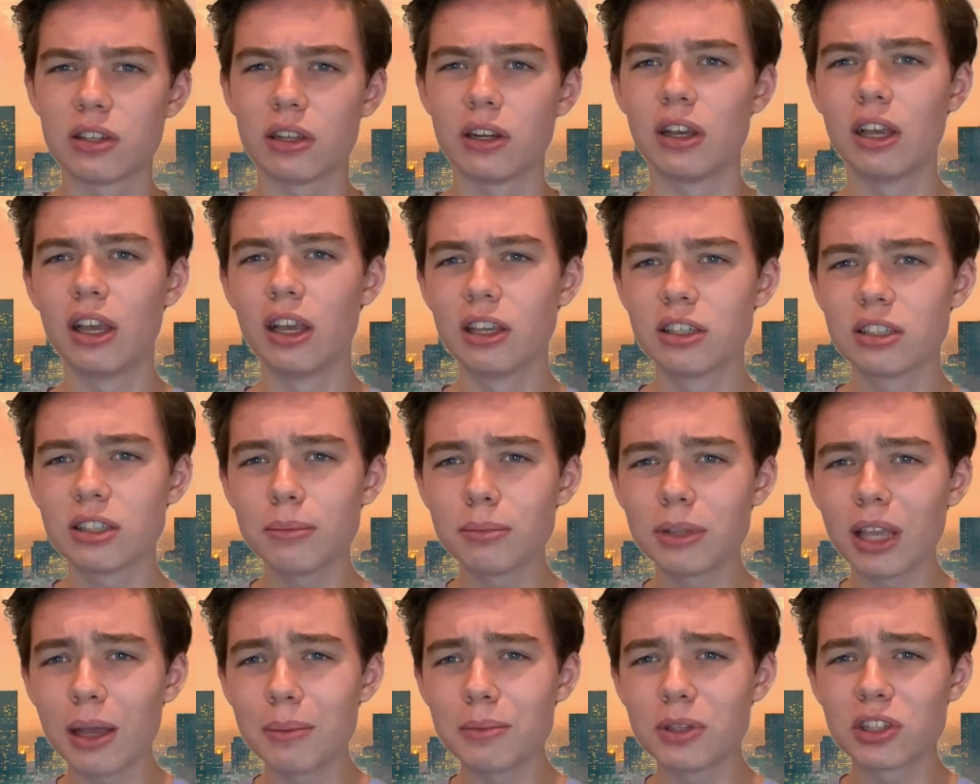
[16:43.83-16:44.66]
and
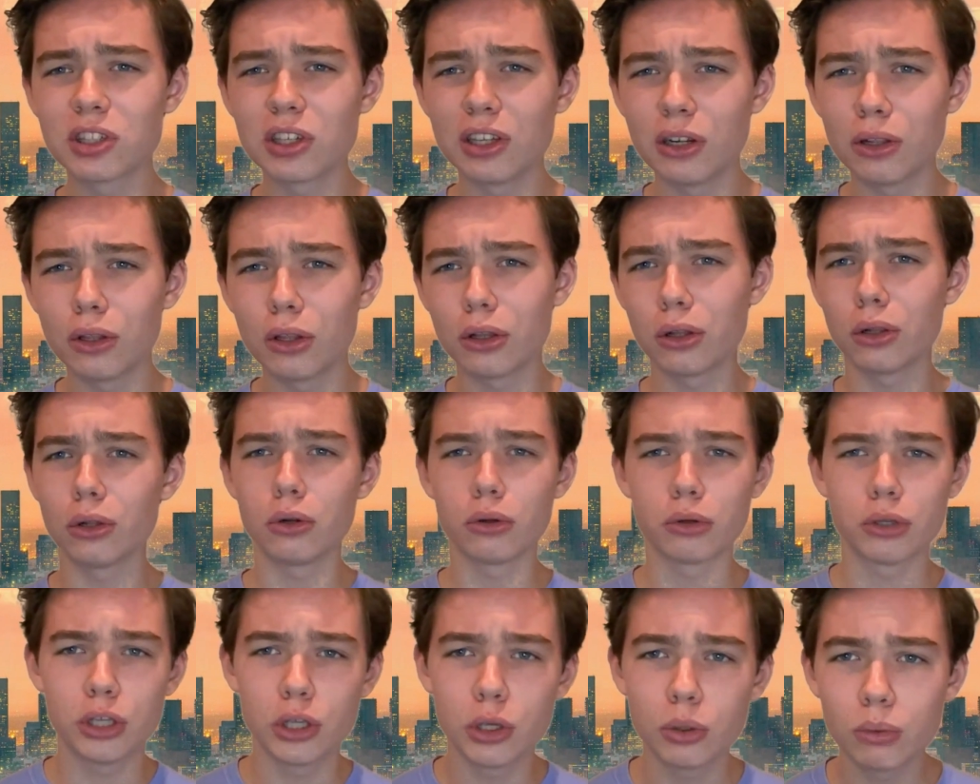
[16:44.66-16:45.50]
sometimes it's going to look a
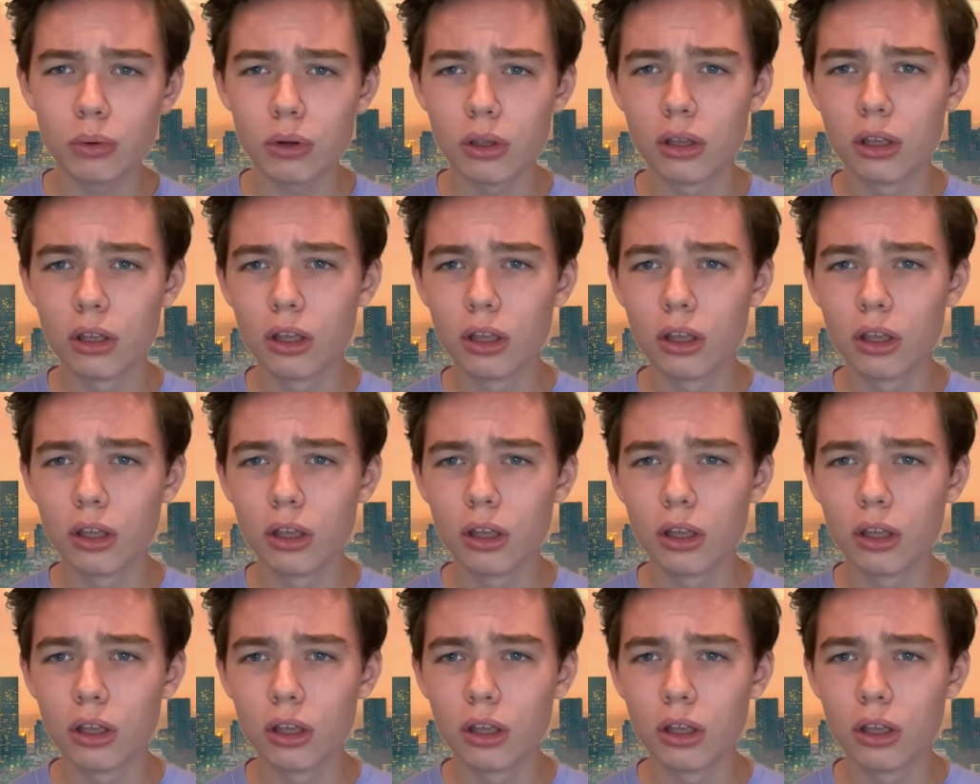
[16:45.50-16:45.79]
little cute,